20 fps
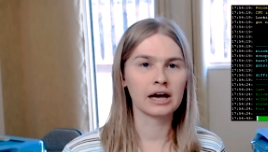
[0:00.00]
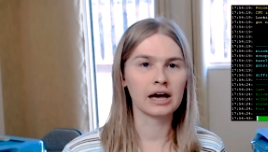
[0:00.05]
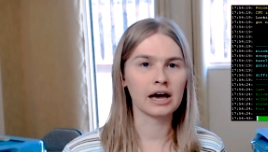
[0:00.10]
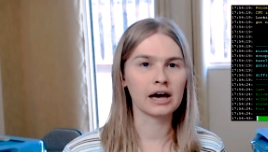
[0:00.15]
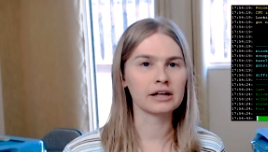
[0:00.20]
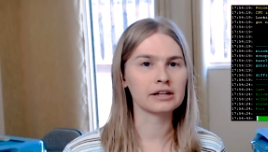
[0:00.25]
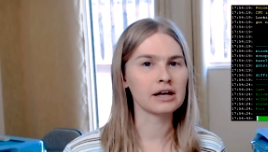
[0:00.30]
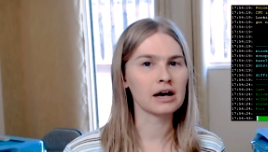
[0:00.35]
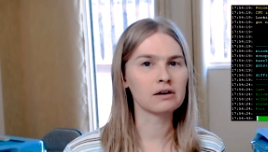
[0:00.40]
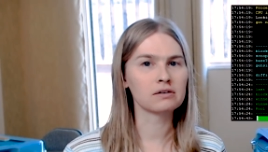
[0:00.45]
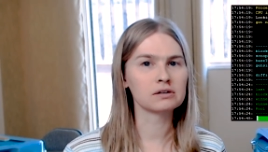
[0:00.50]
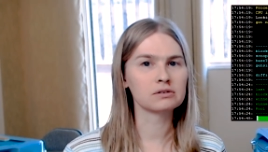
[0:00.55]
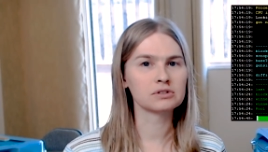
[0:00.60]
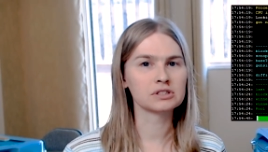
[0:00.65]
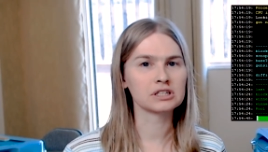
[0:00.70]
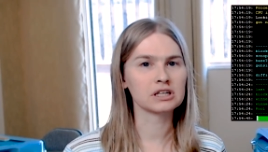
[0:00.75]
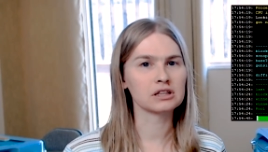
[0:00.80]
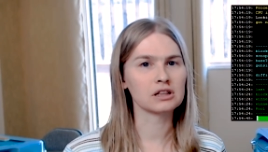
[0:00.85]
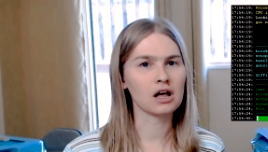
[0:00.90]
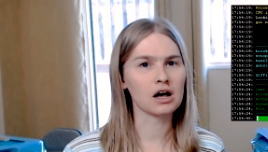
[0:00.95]
and that one was
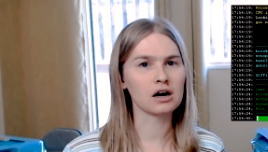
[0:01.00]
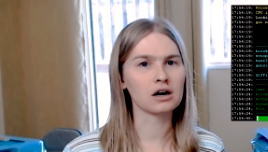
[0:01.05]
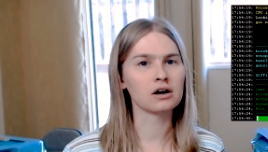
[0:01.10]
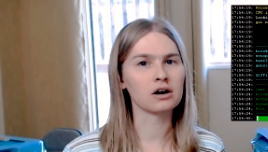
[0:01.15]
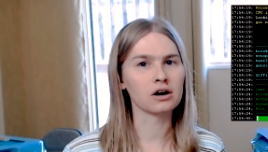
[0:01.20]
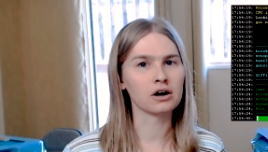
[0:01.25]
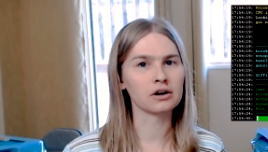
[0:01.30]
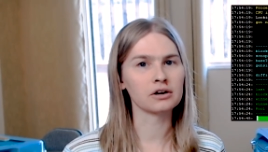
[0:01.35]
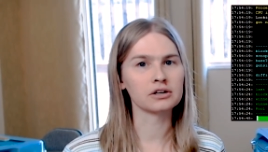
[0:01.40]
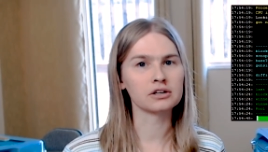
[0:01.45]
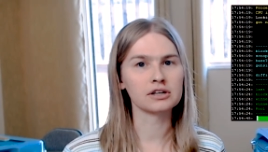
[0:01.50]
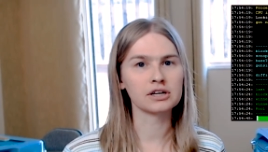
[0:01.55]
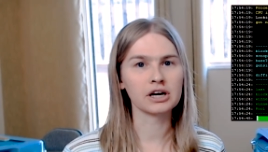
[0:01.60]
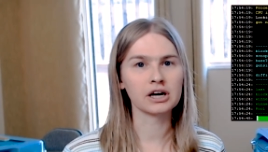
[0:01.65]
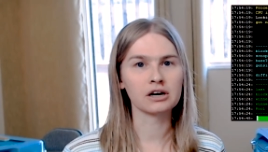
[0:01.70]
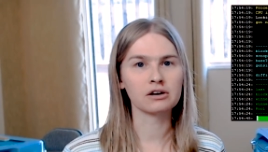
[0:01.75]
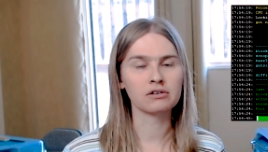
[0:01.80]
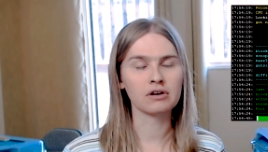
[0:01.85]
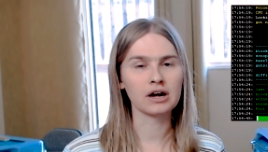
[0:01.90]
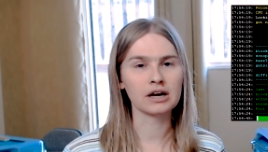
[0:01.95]
a lot harder to
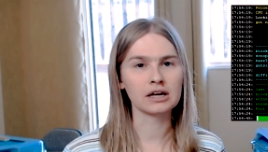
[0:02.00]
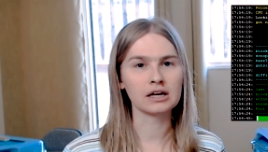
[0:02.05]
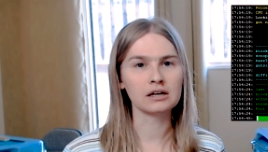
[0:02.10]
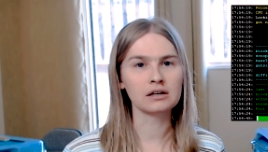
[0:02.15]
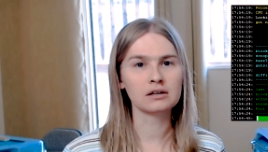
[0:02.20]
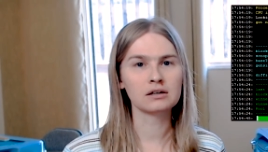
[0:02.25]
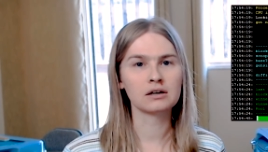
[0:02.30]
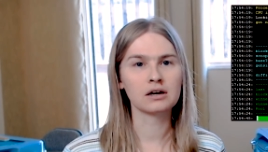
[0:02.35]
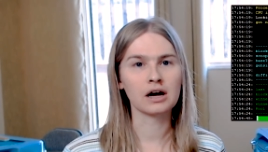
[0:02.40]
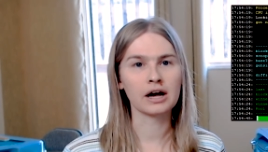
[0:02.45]
get running.